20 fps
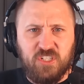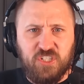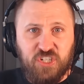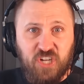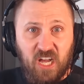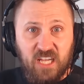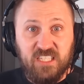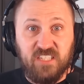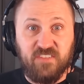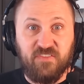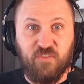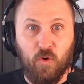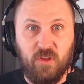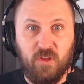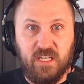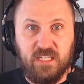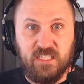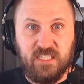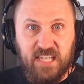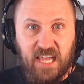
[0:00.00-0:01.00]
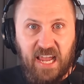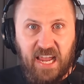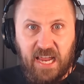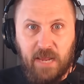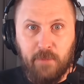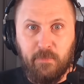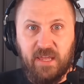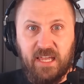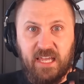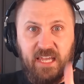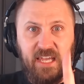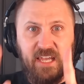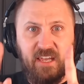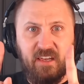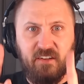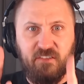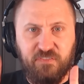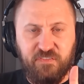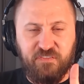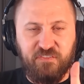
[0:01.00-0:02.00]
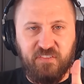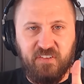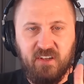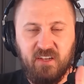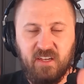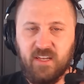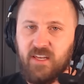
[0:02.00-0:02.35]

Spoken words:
just for this game if